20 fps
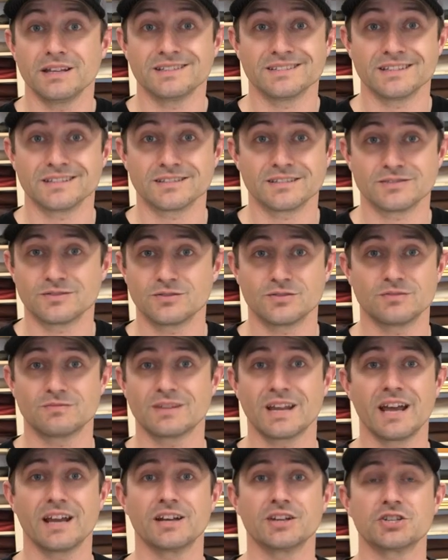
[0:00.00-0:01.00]
It's
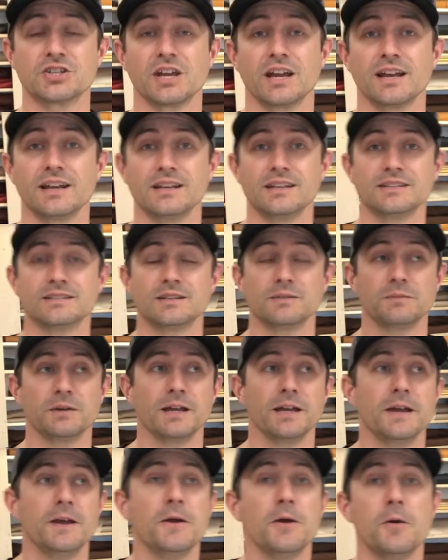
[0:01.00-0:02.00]
kind of Chinese to me.